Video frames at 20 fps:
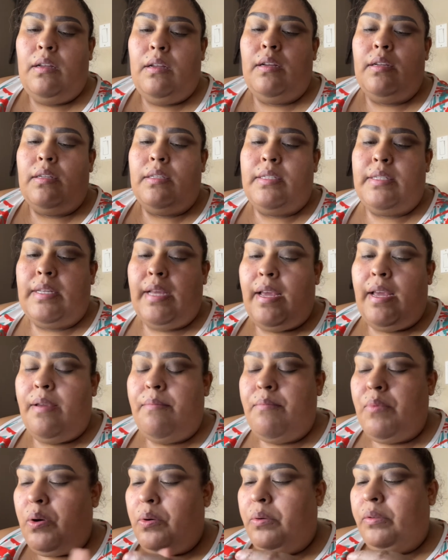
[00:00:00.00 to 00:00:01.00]

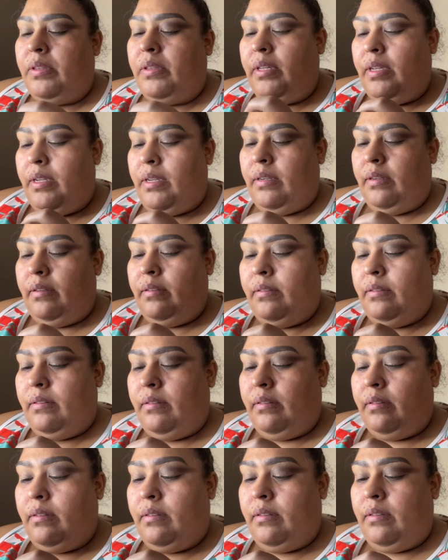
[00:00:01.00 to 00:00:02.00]
Same old thing.
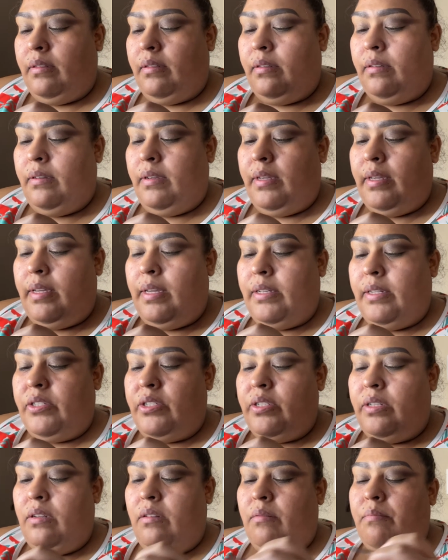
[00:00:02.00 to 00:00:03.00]
You get
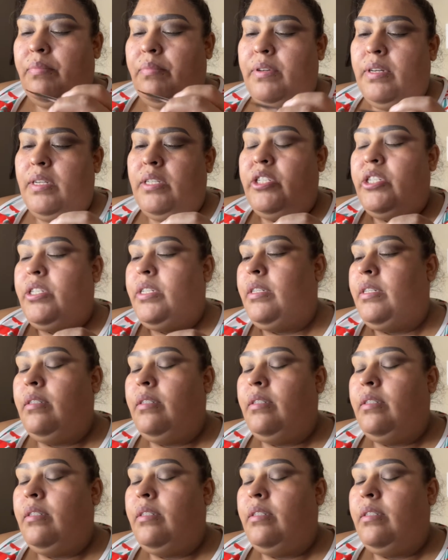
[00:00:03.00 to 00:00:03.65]
your little brush,